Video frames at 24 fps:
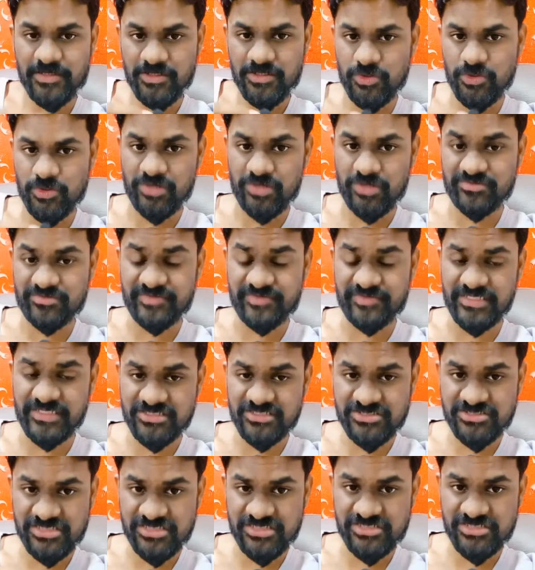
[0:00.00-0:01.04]
your busy
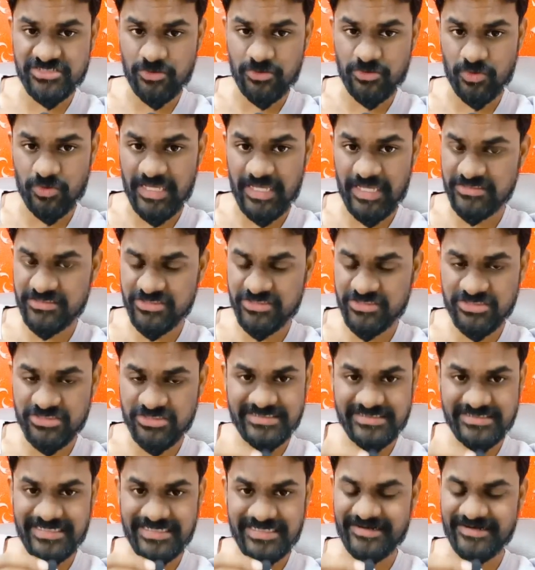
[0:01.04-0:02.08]
schedule and just
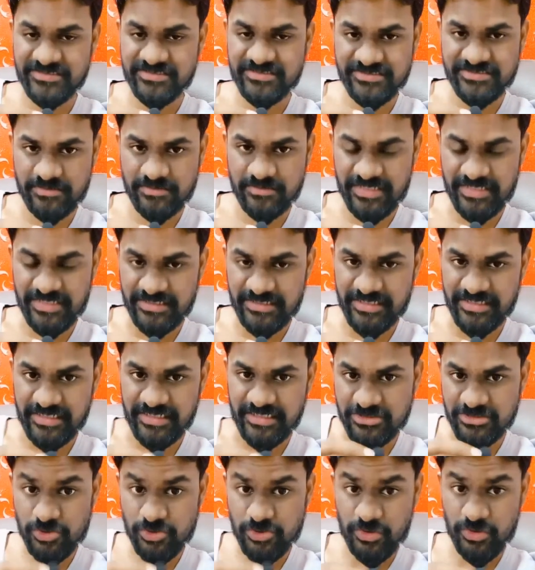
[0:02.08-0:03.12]
read some
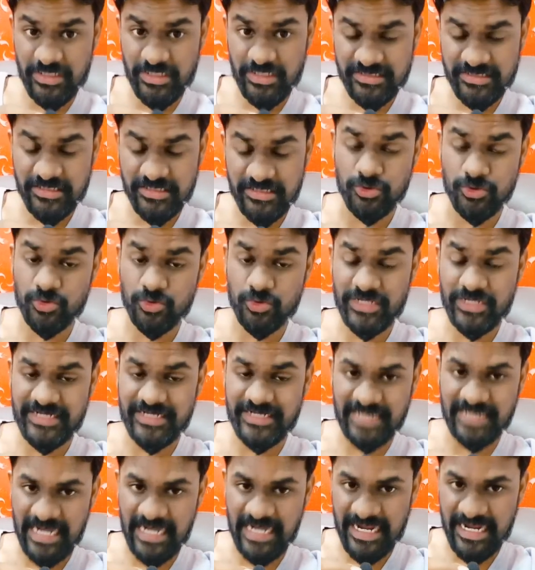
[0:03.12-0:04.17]
content so that you get
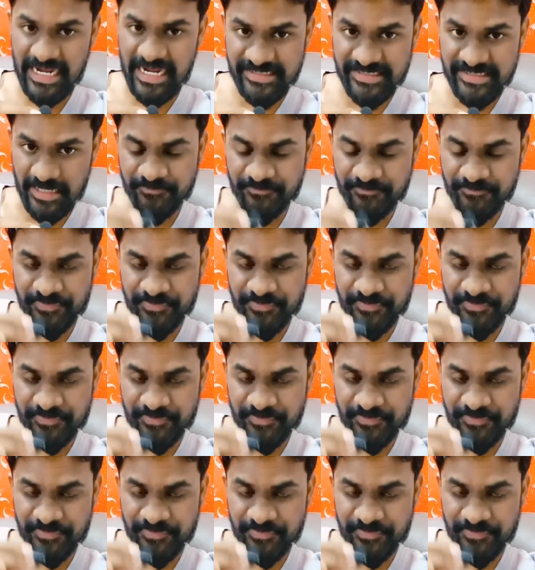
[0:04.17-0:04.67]
the idea.